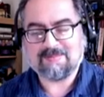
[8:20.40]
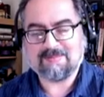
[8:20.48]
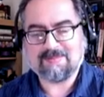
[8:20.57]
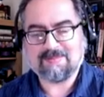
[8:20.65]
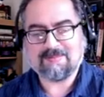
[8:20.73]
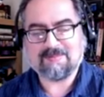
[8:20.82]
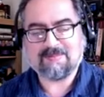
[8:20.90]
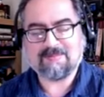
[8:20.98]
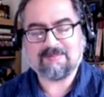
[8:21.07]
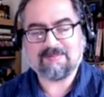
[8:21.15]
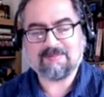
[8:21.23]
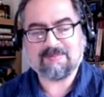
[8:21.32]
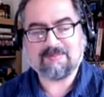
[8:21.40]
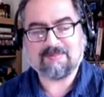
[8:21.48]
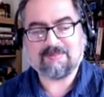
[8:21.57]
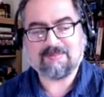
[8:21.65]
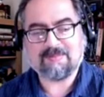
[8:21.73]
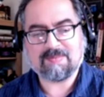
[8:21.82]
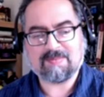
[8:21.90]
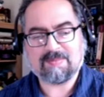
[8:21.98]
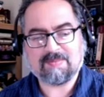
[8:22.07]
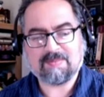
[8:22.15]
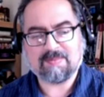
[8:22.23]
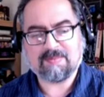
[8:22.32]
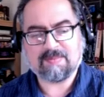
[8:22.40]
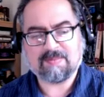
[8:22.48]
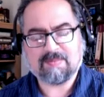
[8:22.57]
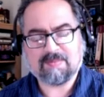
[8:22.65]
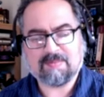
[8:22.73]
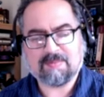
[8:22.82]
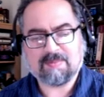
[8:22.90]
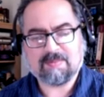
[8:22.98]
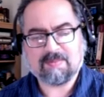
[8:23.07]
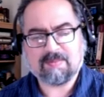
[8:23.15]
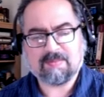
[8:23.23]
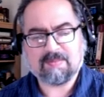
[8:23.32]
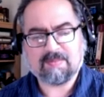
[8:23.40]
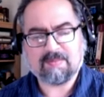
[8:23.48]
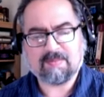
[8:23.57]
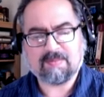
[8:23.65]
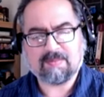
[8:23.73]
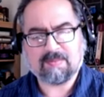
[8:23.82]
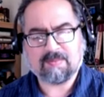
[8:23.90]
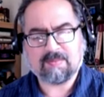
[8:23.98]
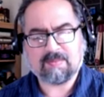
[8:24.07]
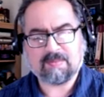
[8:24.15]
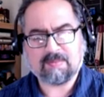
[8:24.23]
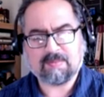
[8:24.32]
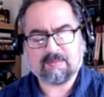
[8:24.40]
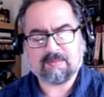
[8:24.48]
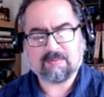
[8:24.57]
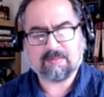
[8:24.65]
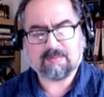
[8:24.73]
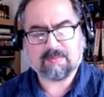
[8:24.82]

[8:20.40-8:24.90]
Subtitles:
(not speaking)